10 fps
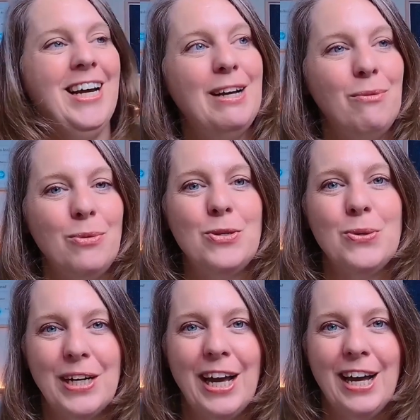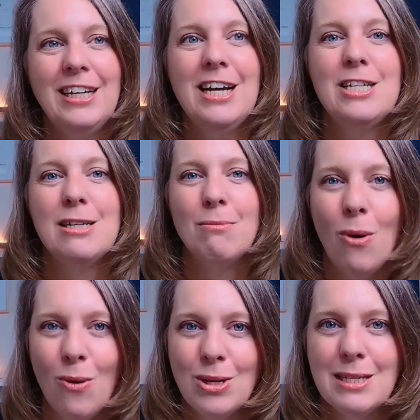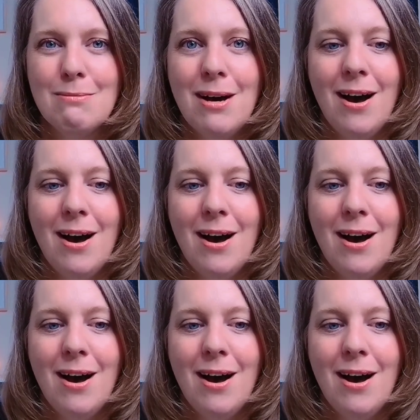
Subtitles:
it will trigger some awesome